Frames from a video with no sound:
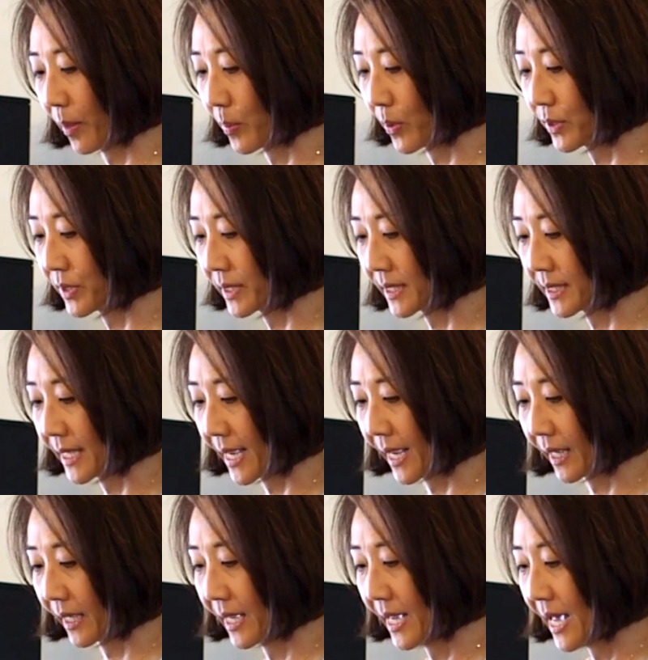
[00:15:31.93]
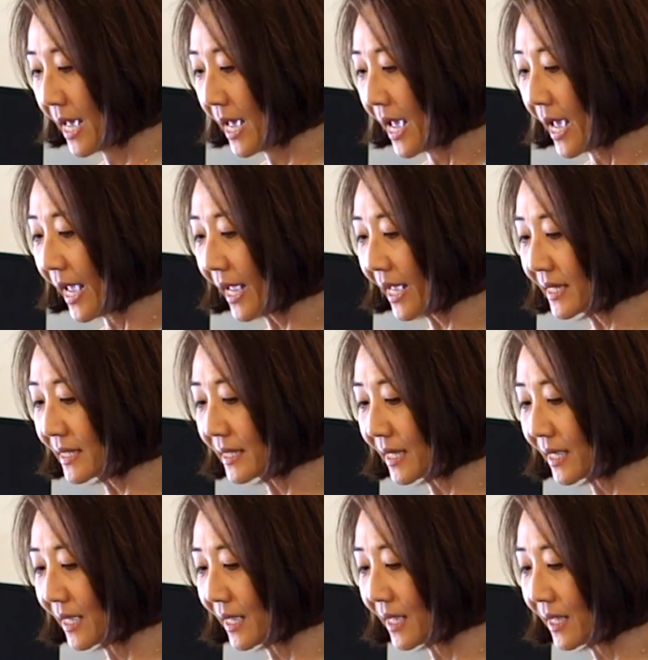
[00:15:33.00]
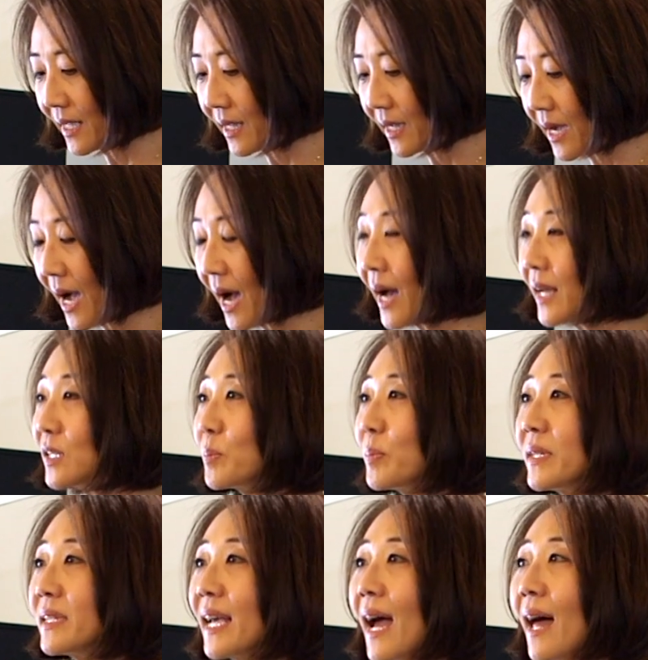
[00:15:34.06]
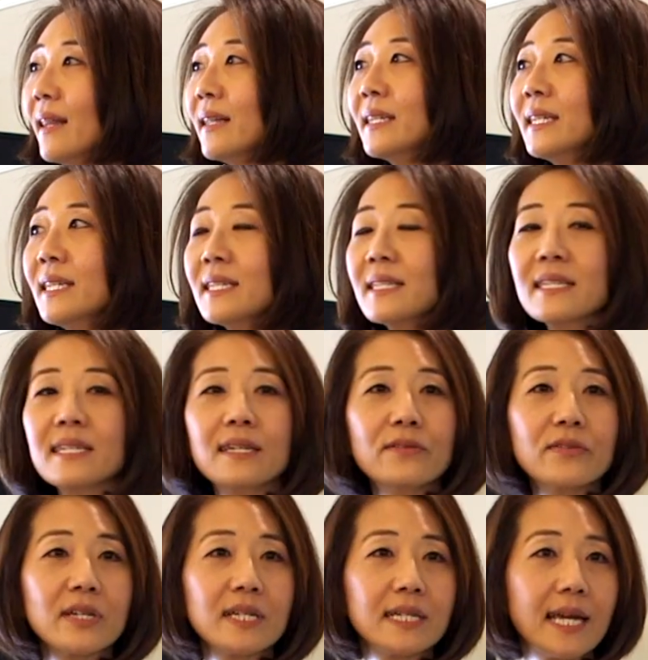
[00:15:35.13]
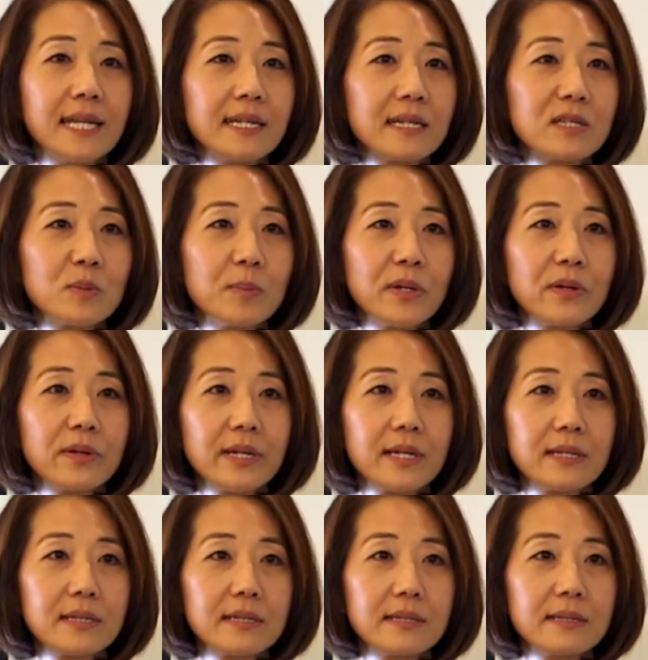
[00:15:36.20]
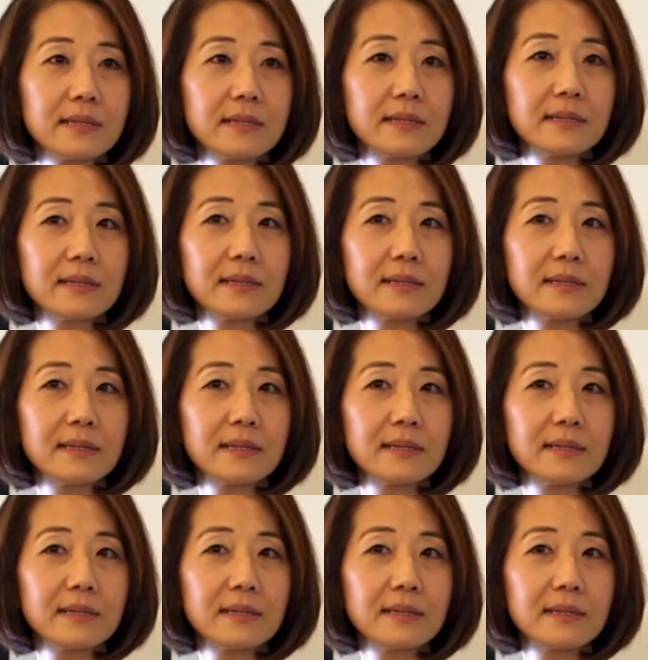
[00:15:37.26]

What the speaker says: the person is saying. And hospitality is given and experienced.